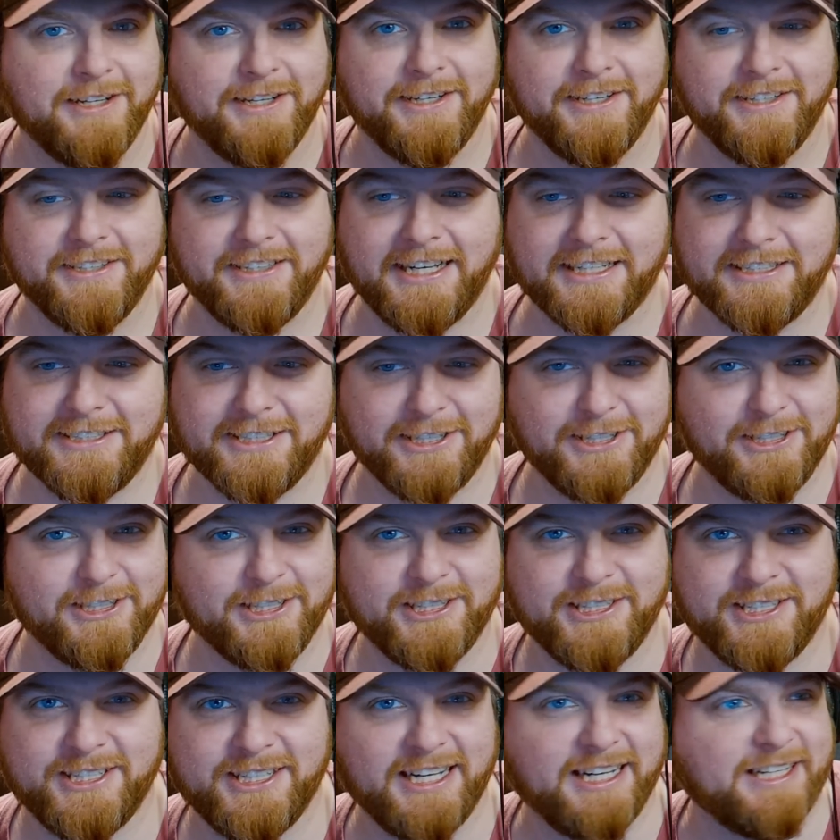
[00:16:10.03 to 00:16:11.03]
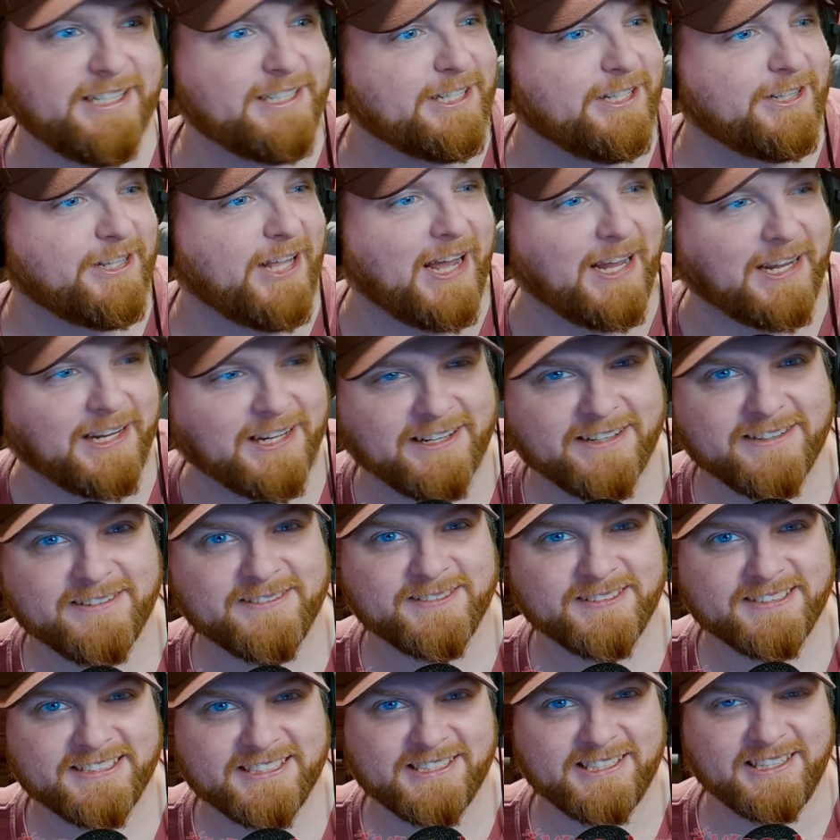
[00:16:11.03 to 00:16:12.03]
that's a good thing to like.
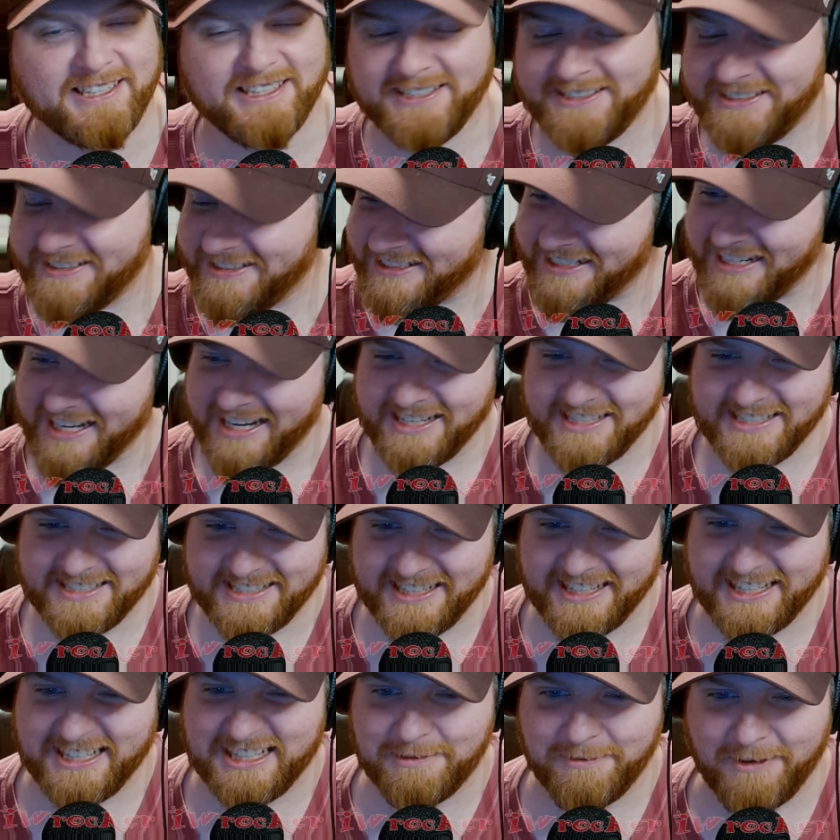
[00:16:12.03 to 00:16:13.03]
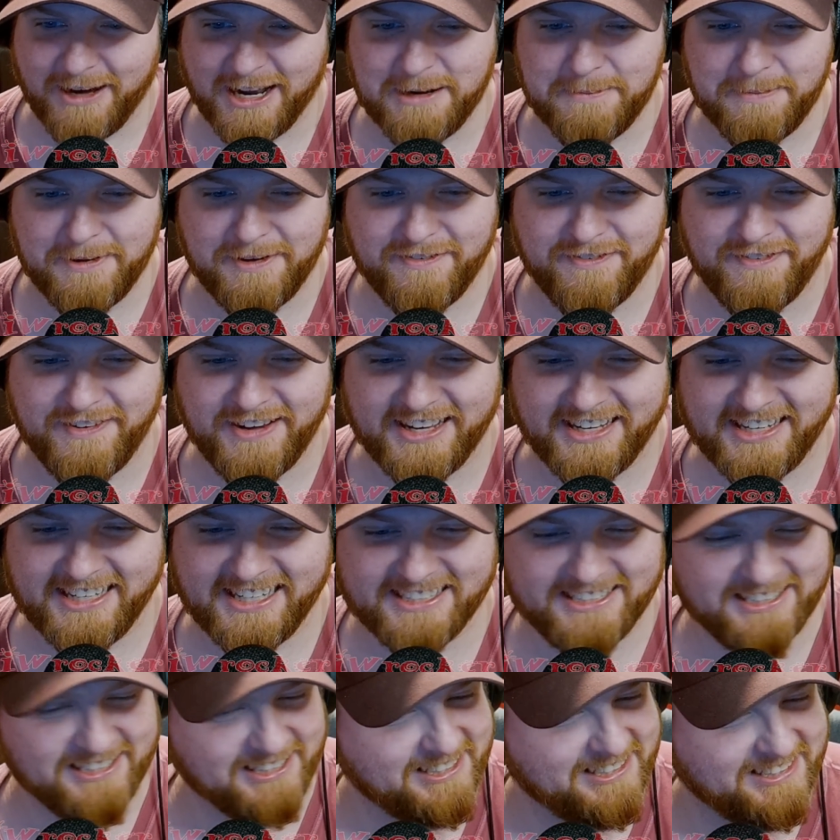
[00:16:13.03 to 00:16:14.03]
It's a nice thing to want to be fit.
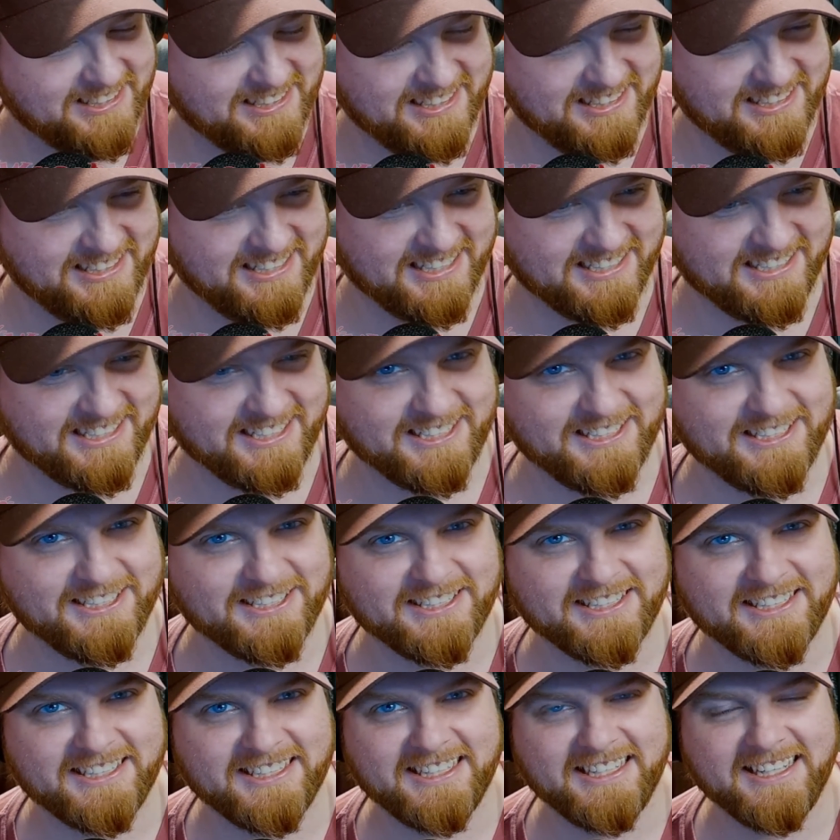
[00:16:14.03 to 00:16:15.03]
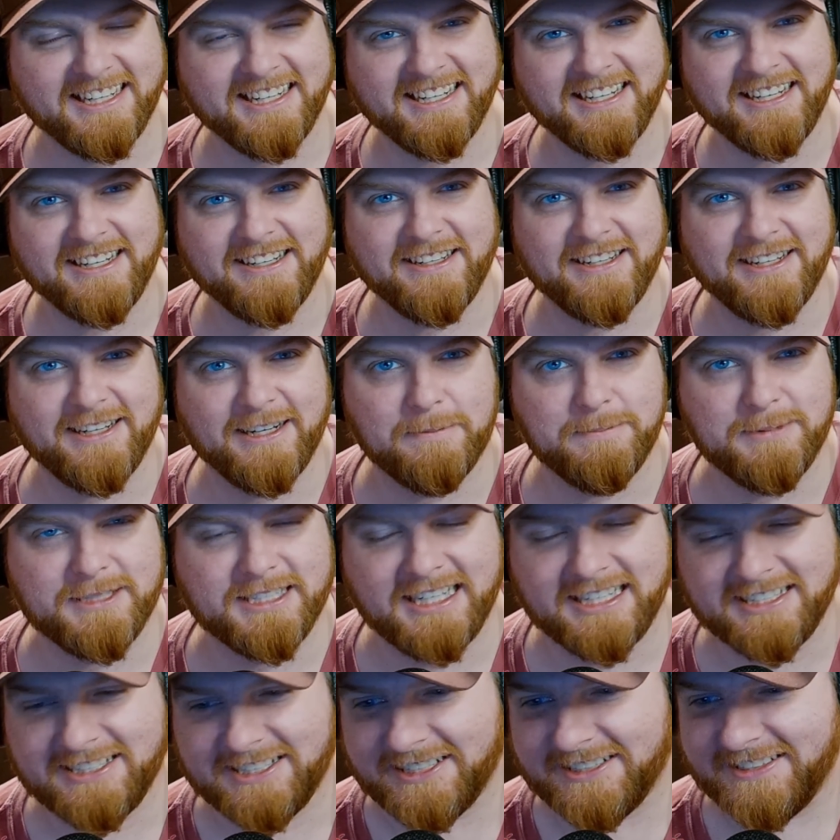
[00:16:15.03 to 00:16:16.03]
That's a good
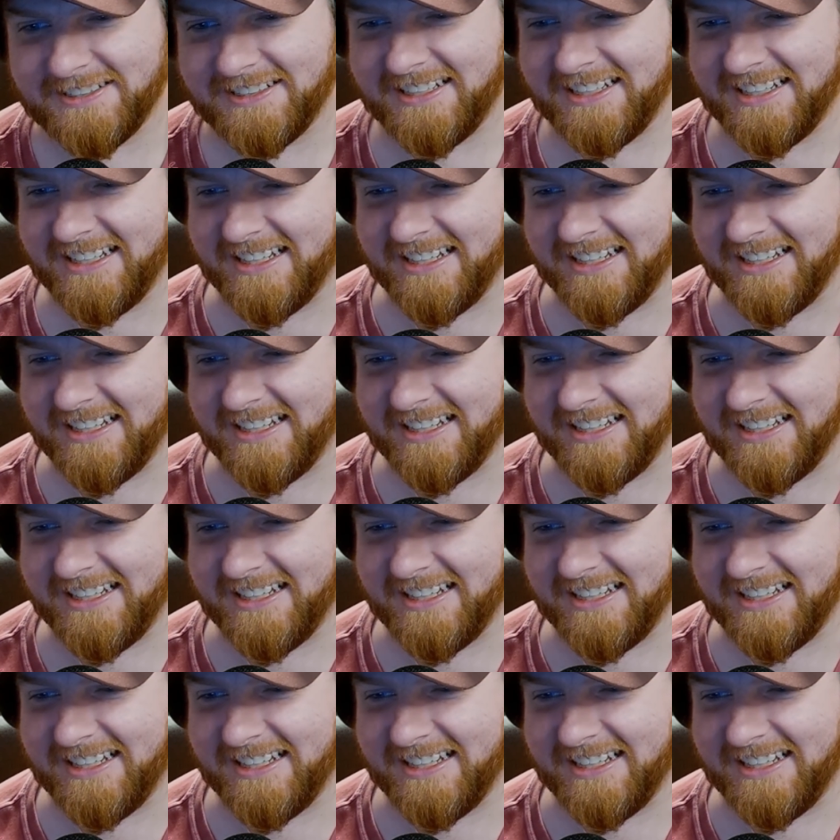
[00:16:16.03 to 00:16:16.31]
obsession.